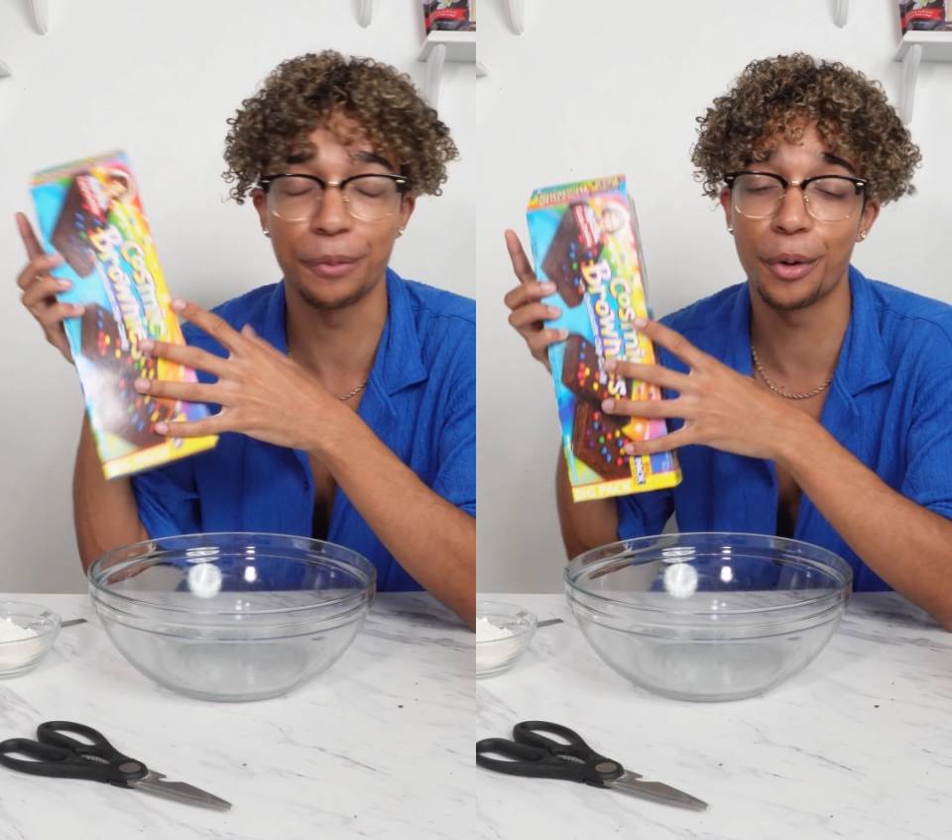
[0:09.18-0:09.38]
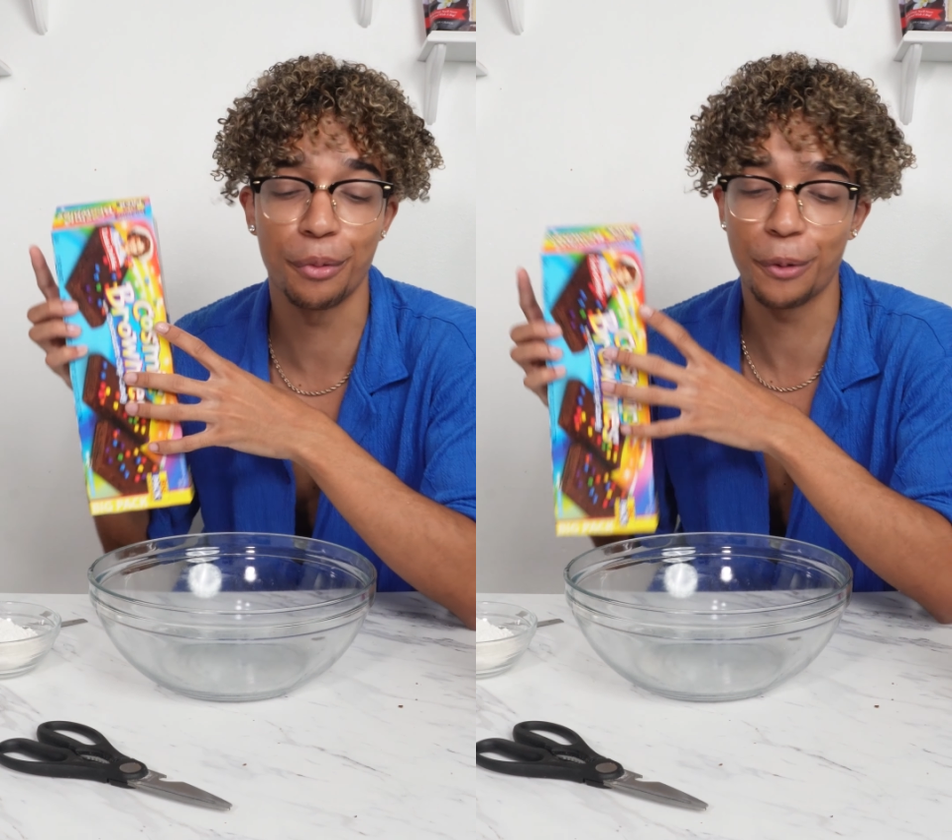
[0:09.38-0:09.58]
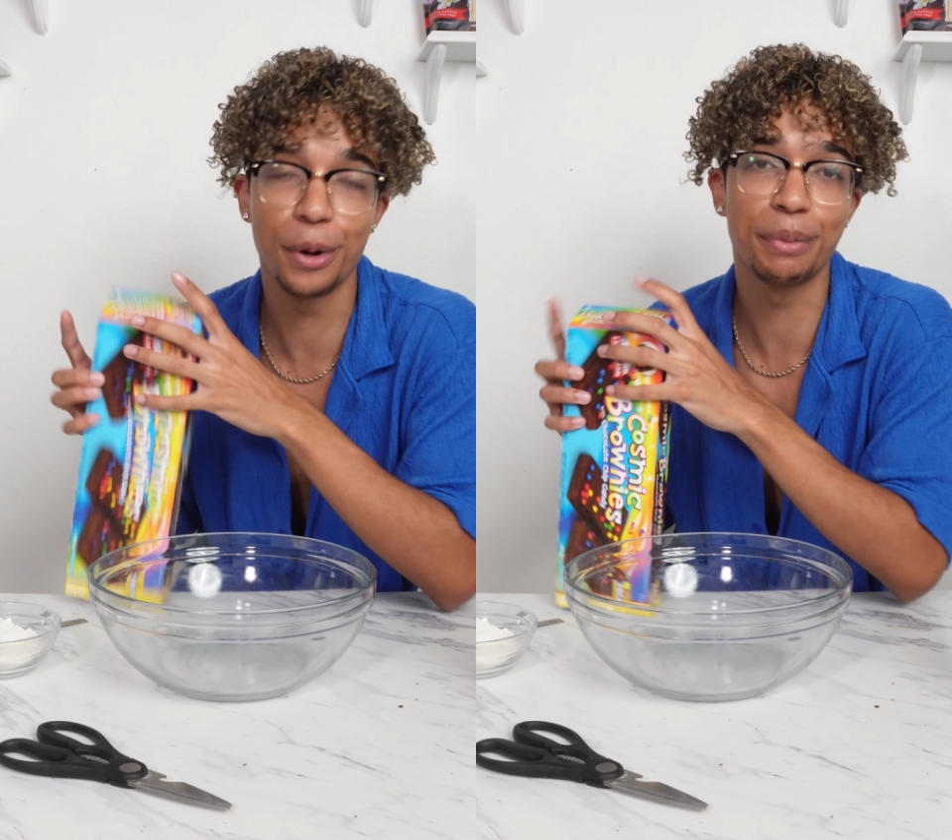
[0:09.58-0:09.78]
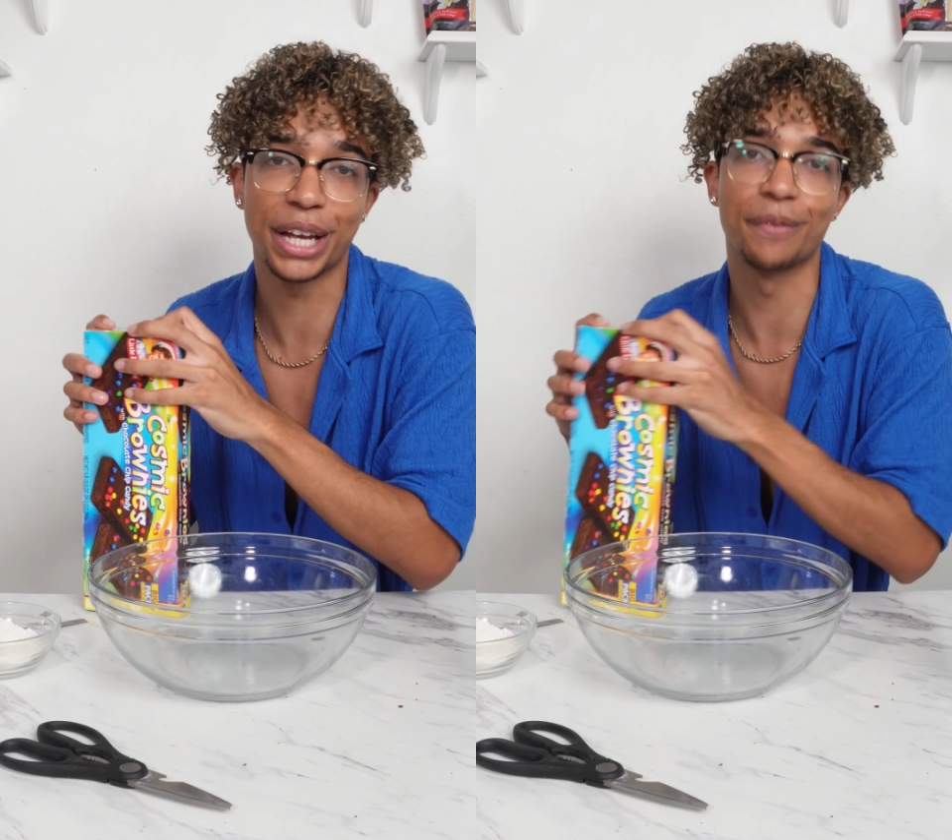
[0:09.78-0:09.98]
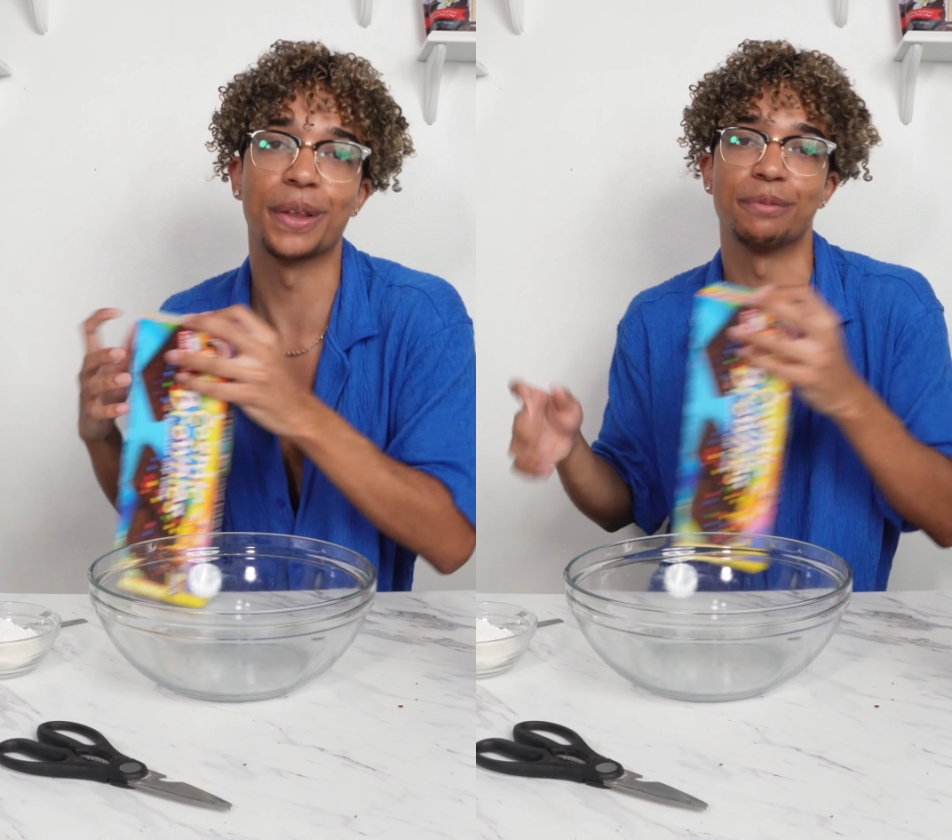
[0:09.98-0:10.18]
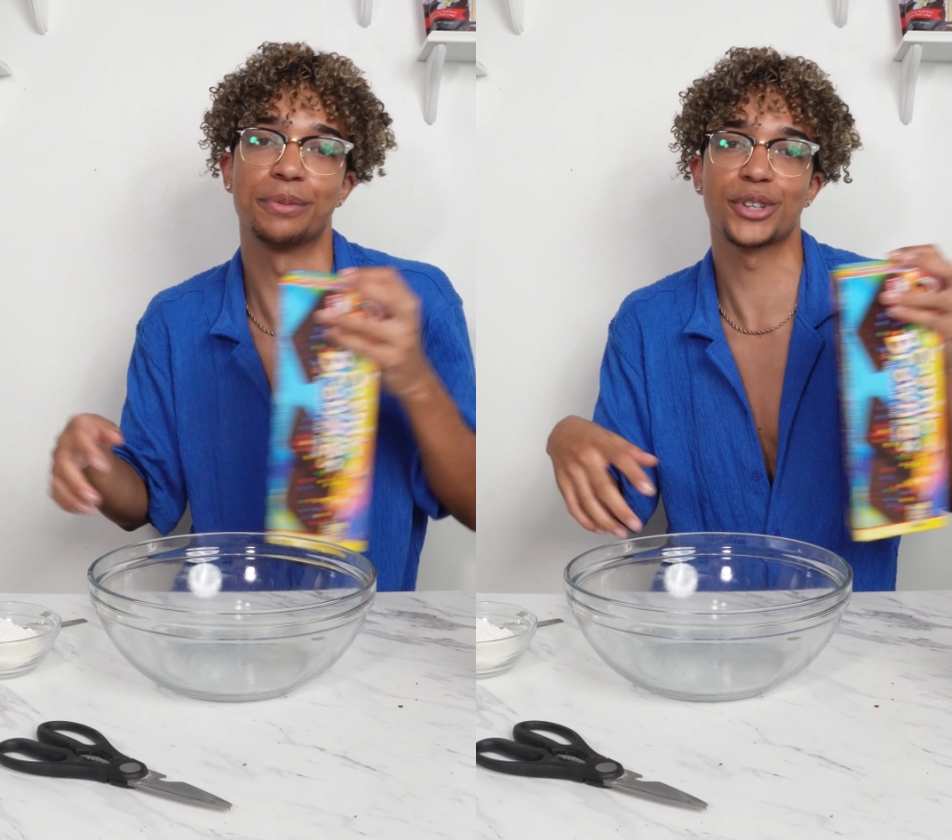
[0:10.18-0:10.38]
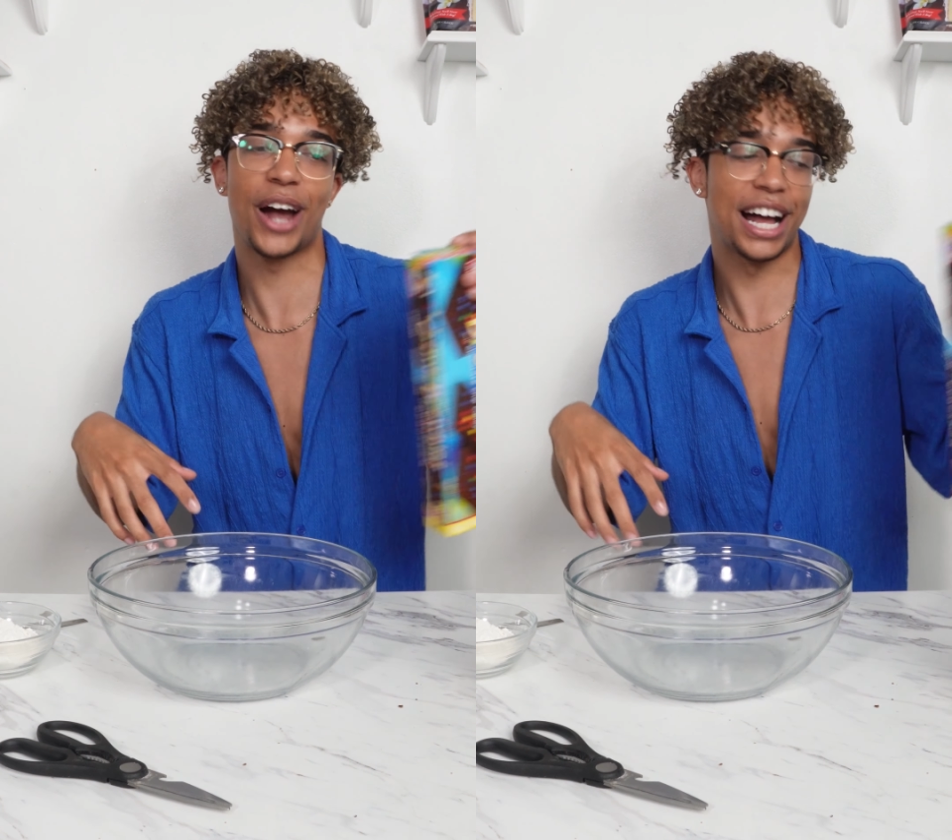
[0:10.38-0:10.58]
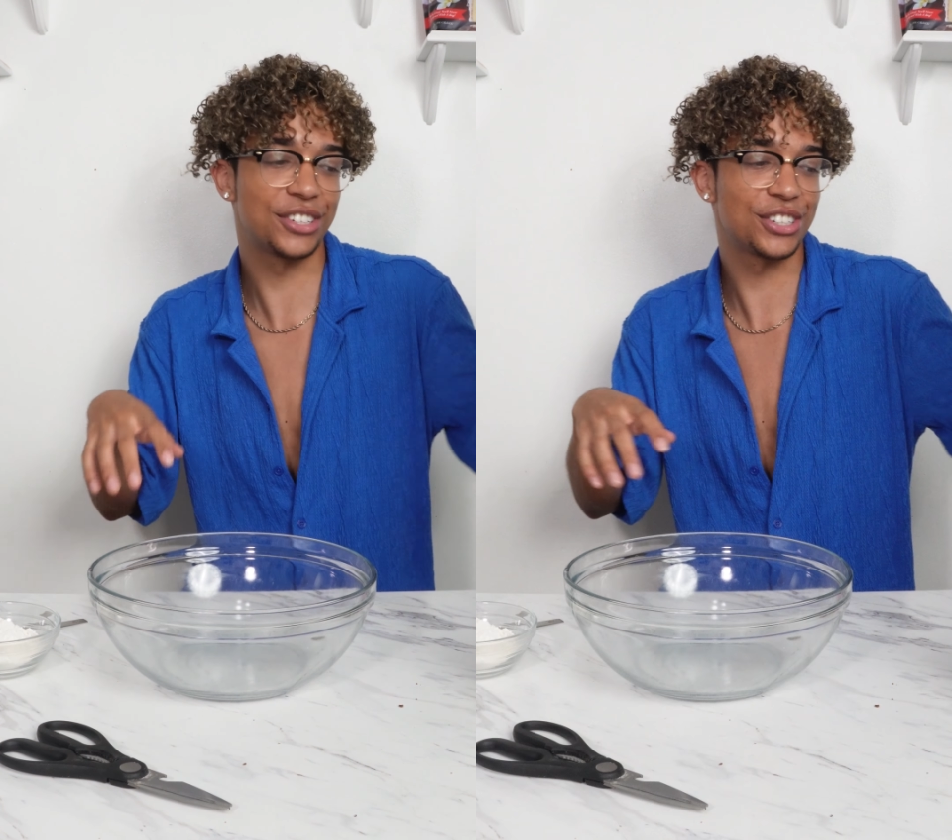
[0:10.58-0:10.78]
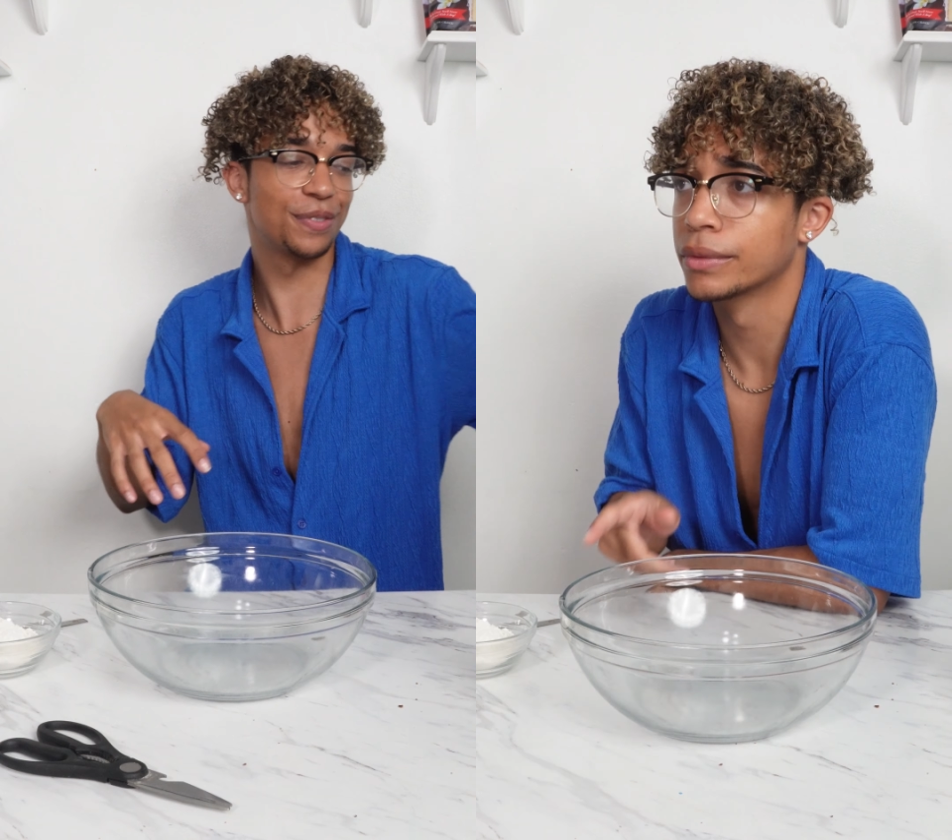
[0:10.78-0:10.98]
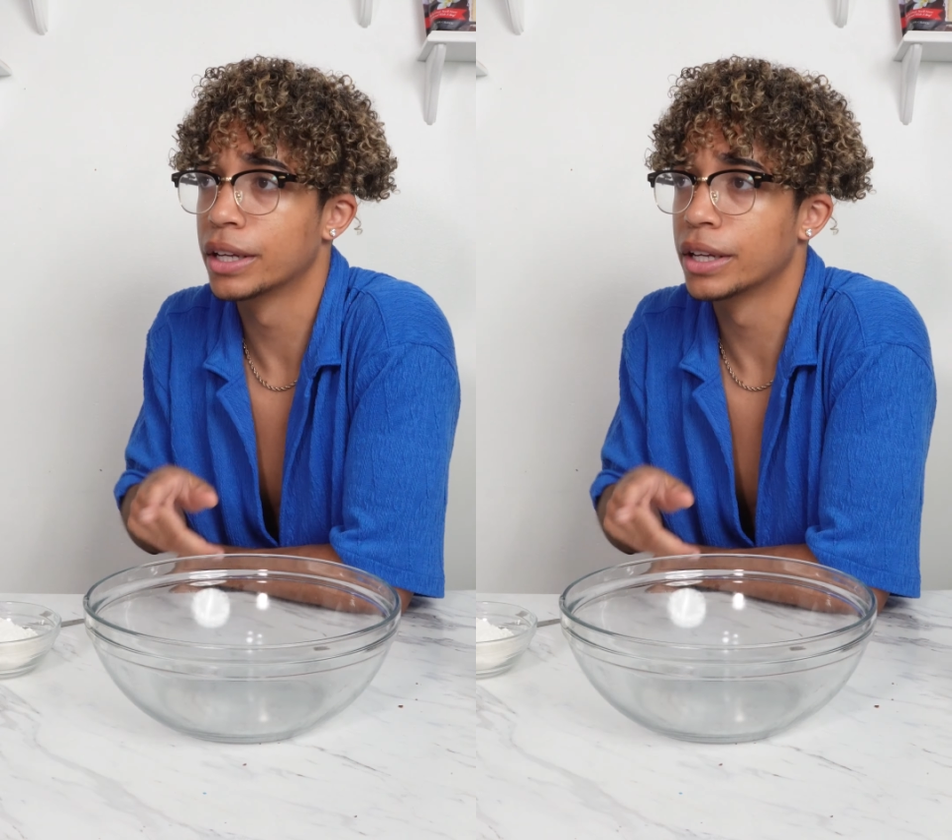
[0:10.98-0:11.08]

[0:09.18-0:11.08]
We're making them from scratch.